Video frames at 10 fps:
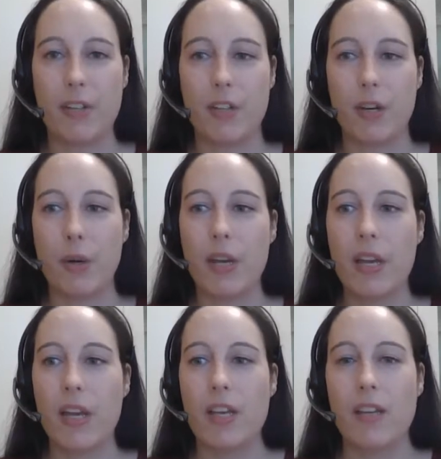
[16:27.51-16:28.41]
So
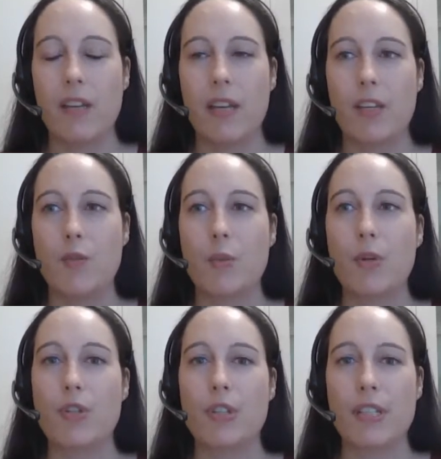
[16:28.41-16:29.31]

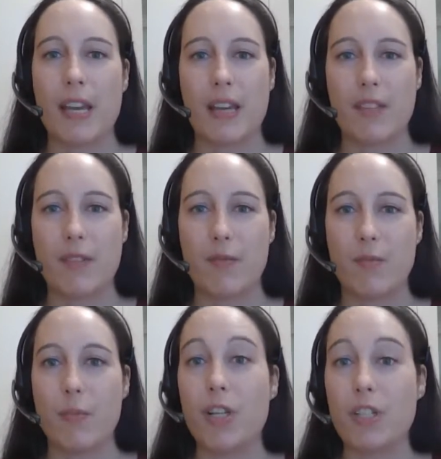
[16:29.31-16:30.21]
exposure takes
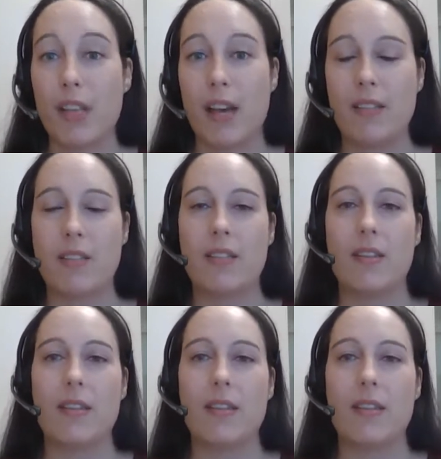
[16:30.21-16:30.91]
much less